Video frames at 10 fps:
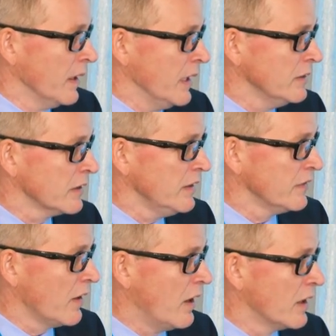increase
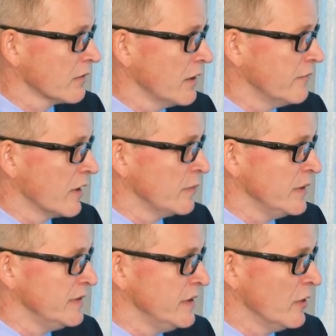the heart rate
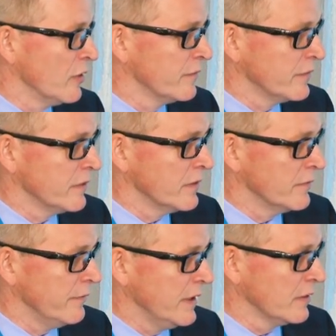variability of the
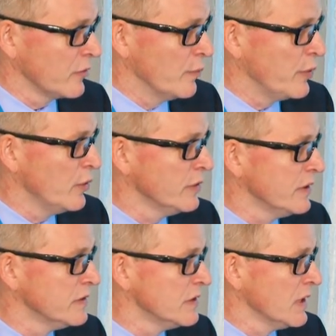vagal
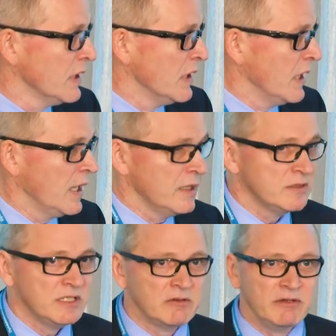component, and
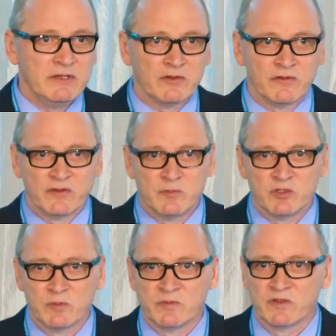decrease of
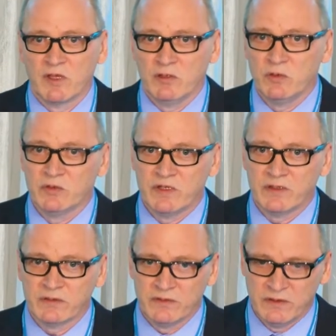symptoms
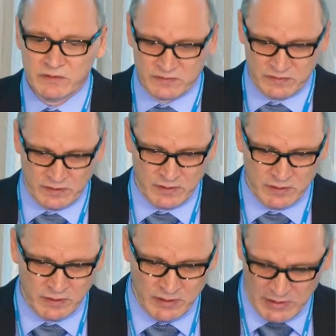using these
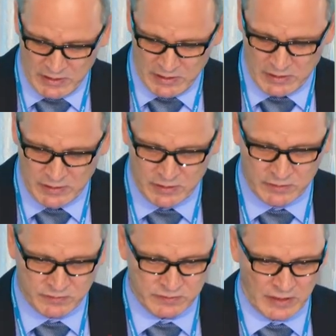
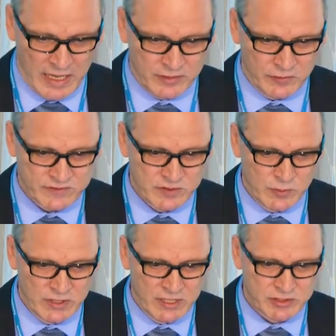kind of
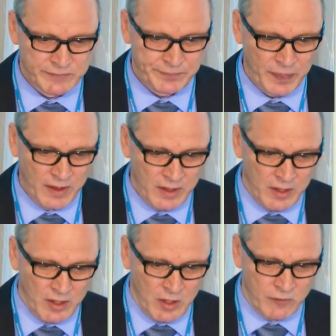stimulation.
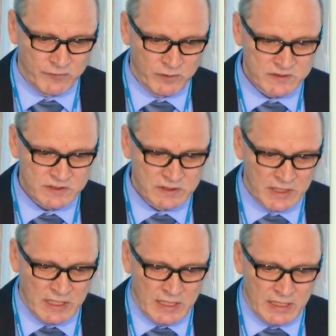Of course,
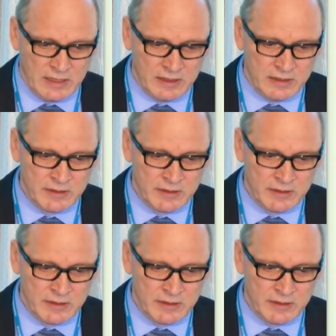we